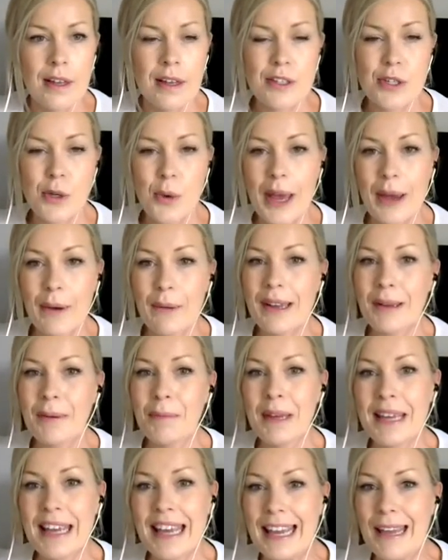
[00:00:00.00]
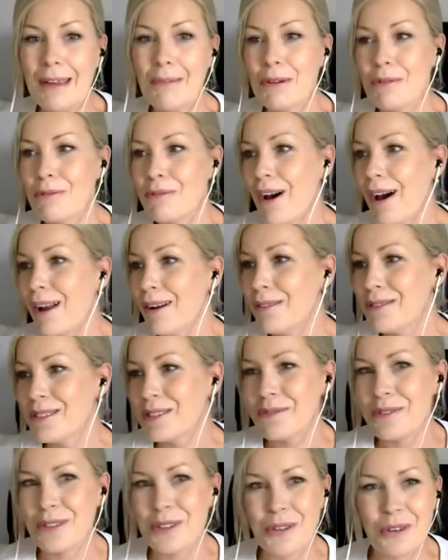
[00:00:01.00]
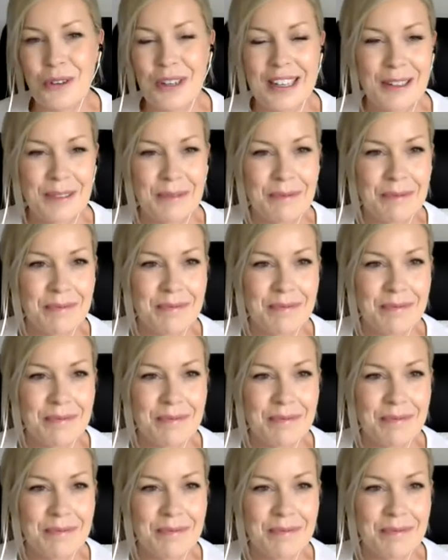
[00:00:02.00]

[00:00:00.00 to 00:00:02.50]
So how I became involved in Fedora.